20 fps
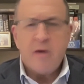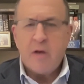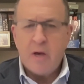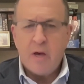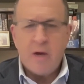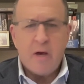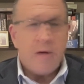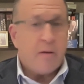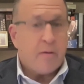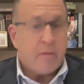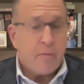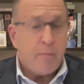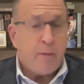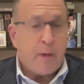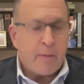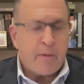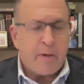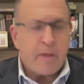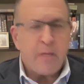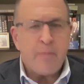Uh, there
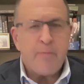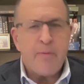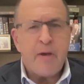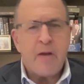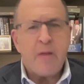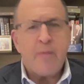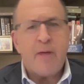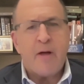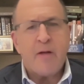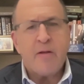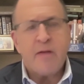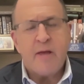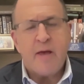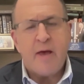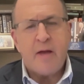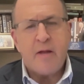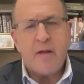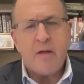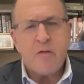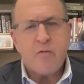may be a debate about
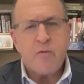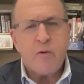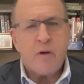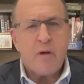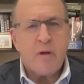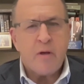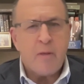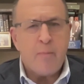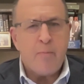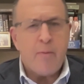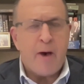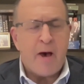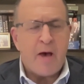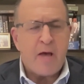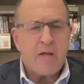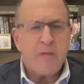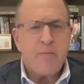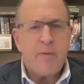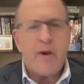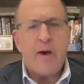that. Israel
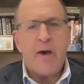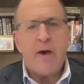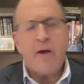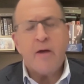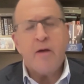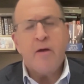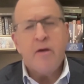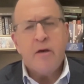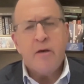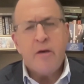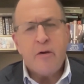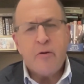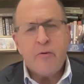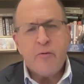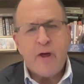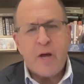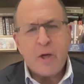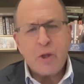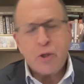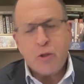abides by
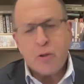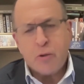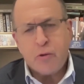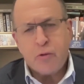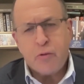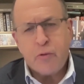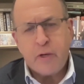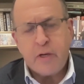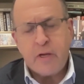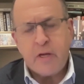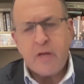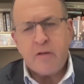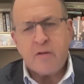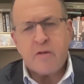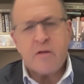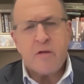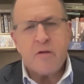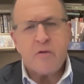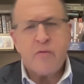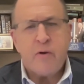international treaties.
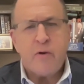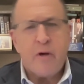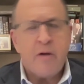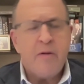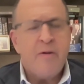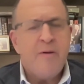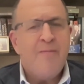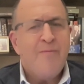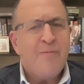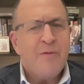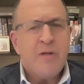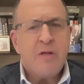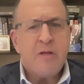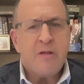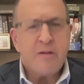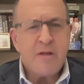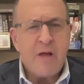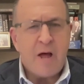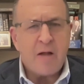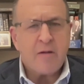Israel
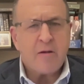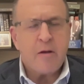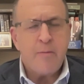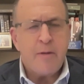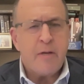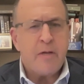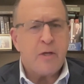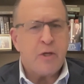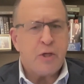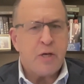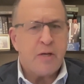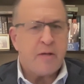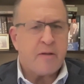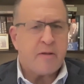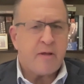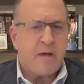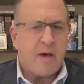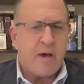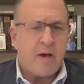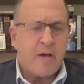is not committing
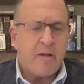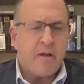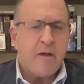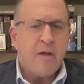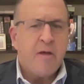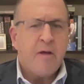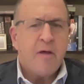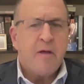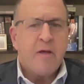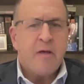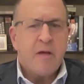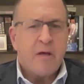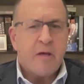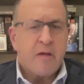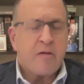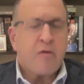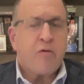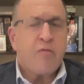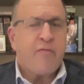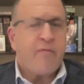genocide.
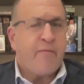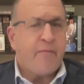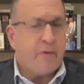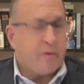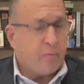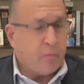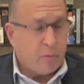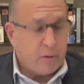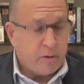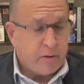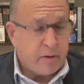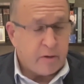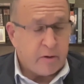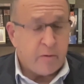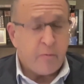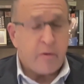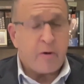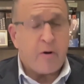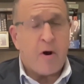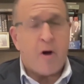Is, with the
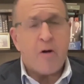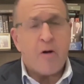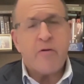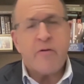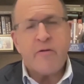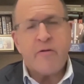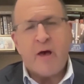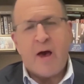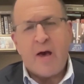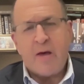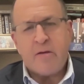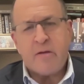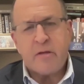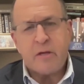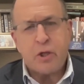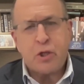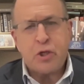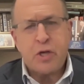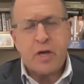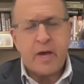regard to the I C
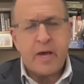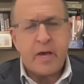J